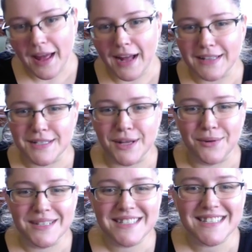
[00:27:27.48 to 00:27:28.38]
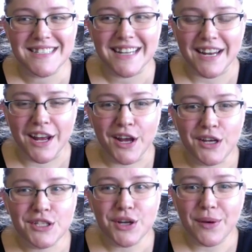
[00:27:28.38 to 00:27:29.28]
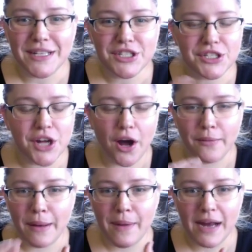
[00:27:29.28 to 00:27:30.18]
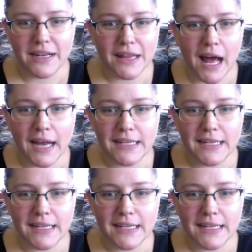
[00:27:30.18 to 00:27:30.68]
Henslowe was listed. So it's just on my mind a lot.